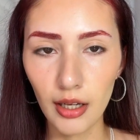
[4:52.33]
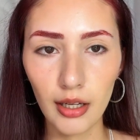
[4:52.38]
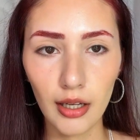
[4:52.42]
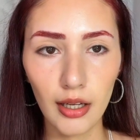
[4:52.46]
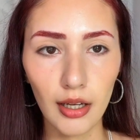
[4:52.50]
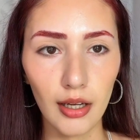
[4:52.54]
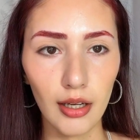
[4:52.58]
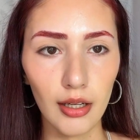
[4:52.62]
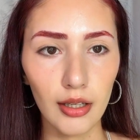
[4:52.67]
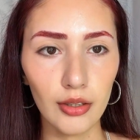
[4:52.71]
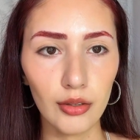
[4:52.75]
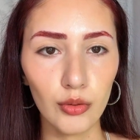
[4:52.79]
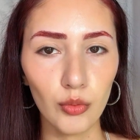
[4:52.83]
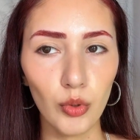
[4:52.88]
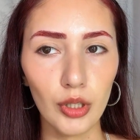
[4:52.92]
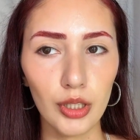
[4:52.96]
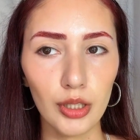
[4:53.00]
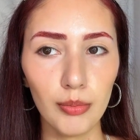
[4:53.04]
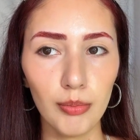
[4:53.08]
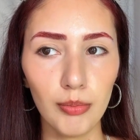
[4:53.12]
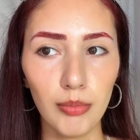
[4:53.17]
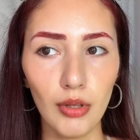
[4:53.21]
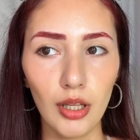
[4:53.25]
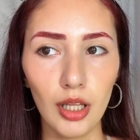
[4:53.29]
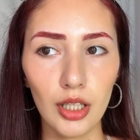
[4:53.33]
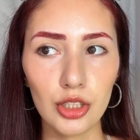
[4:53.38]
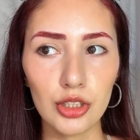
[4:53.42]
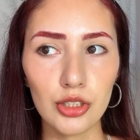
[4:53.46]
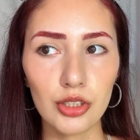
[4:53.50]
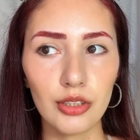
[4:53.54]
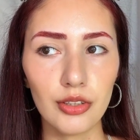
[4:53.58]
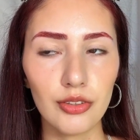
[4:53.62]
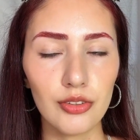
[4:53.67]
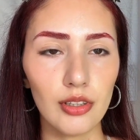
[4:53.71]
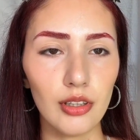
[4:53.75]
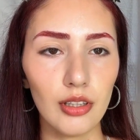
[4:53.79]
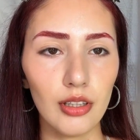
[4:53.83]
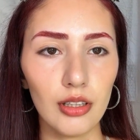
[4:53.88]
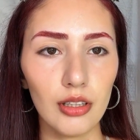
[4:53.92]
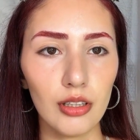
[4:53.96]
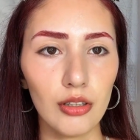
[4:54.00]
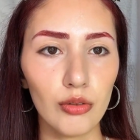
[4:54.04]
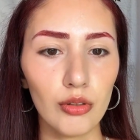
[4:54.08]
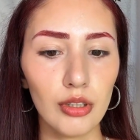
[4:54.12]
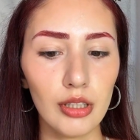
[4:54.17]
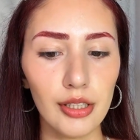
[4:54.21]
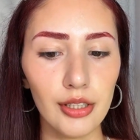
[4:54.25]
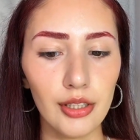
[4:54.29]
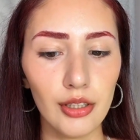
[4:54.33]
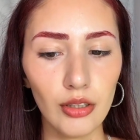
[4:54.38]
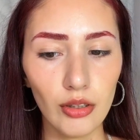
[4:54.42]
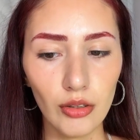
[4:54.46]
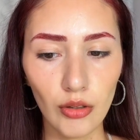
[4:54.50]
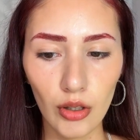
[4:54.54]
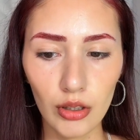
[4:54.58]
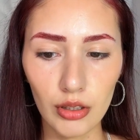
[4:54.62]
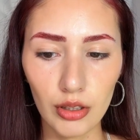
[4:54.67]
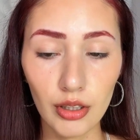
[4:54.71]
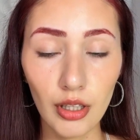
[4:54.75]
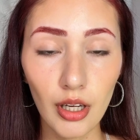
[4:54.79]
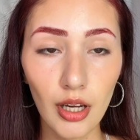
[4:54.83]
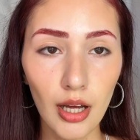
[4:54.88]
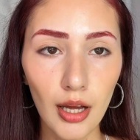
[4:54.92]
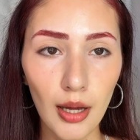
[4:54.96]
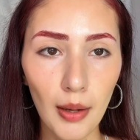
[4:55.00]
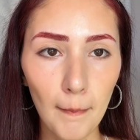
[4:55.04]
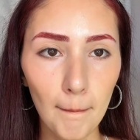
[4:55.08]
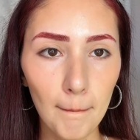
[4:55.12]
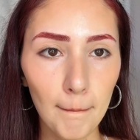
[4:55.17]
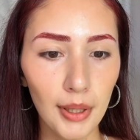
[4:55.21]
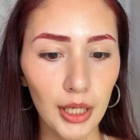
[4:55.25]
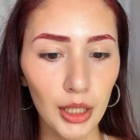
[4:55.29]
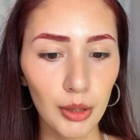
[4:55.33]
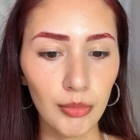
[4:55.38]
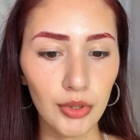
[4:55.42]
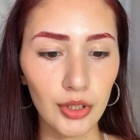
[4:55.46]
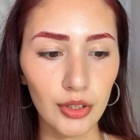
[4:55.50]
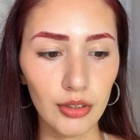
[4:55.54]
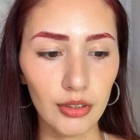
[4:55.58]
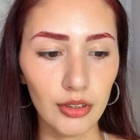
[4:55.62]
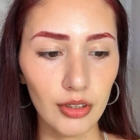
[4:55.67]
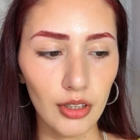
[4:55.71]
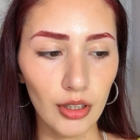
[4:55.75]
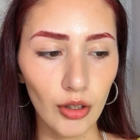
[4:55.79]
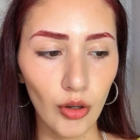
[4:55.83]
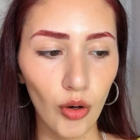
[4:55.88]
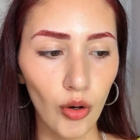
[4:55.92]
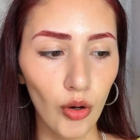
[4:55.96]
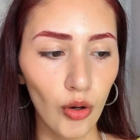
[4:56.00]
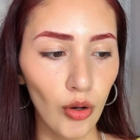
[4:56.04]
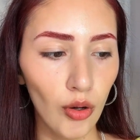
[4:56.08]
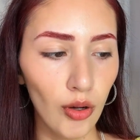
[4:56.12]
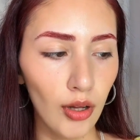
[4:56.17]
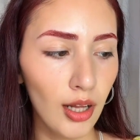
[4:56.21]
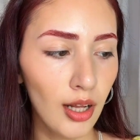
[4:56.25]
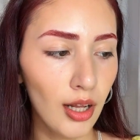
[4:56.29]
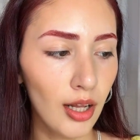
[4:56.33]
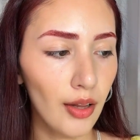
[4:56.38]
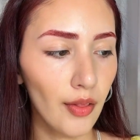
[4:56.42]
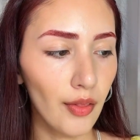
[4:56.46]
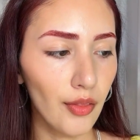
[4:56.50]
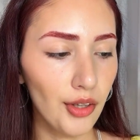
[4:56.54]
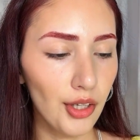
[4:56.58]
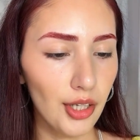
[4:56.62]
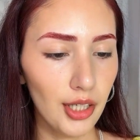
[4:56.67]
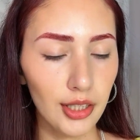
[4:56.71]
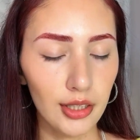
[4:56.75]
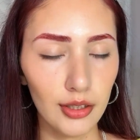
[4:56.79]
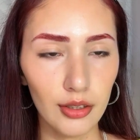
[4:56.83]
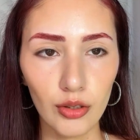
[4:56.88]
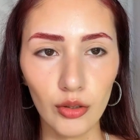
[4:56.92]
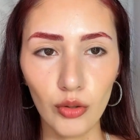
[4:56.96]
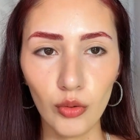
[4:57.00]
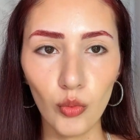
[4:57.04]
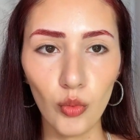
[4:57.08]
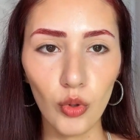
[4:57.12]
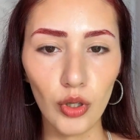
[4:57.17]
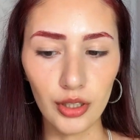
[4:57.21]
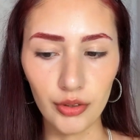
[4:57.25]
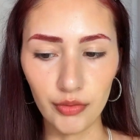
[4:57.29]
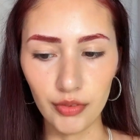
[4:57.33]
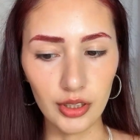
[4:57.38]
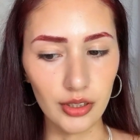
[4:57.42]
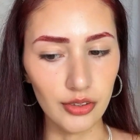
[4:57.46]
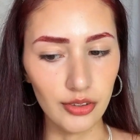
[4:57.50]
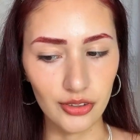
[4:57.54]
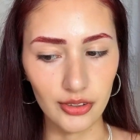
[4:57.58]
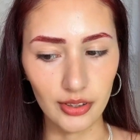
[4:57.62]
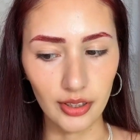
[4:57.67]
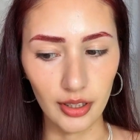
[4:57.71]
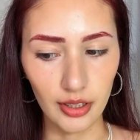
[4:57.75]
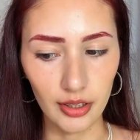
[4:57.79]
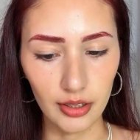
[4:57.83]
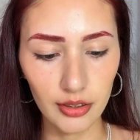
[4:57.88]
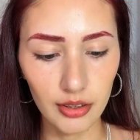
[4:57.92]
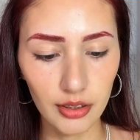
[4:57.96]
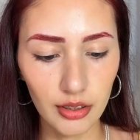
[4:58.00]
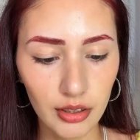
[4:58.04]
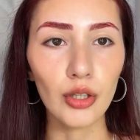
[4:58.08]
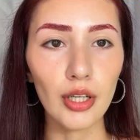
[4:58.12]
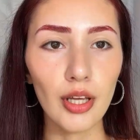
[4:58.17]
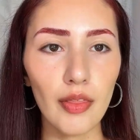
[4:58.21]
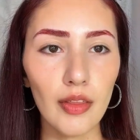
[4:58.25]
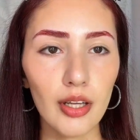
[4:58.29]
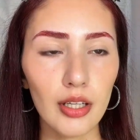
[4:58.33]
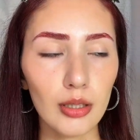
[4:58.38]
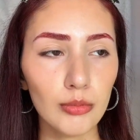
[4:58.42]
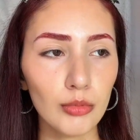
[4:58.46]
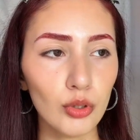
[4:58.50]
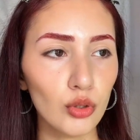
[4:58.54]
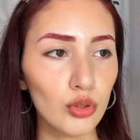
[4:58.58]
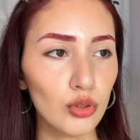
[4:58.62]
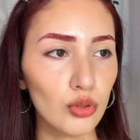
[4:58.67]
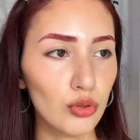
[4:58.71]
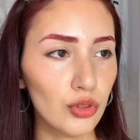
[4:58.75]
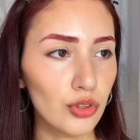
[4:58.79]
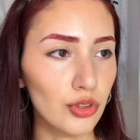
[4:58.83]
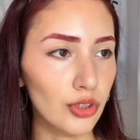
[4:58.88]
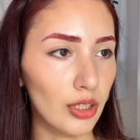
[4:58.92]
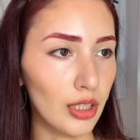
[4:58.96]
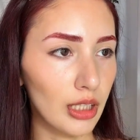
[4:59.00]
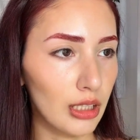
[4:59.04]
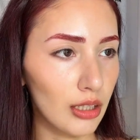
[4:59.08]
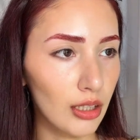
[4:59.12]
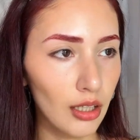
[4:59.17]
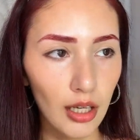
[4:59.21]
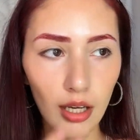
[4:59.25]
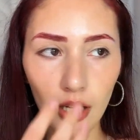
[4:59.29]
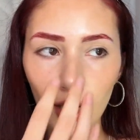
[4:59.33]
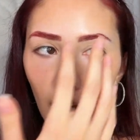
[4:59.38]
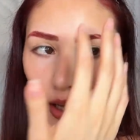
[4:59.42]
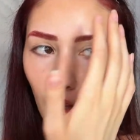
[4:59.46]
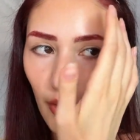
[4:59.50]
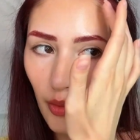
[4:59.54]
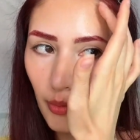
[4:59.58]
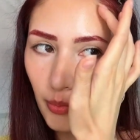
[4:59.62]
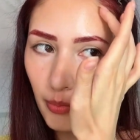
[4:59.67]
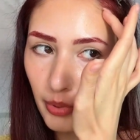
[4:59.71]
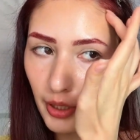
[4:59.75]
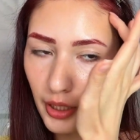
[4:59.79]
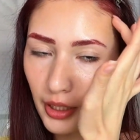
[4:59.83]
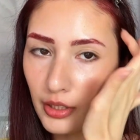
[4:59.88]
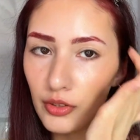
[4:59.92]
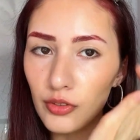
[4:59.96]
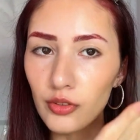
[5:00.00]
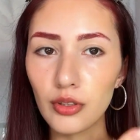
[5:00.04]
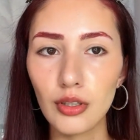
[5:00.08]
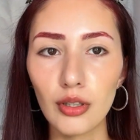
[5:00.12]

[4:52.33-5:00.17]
And when a blush is literally not pigmented at all, then what even is that? Okay, then I'm going to set the base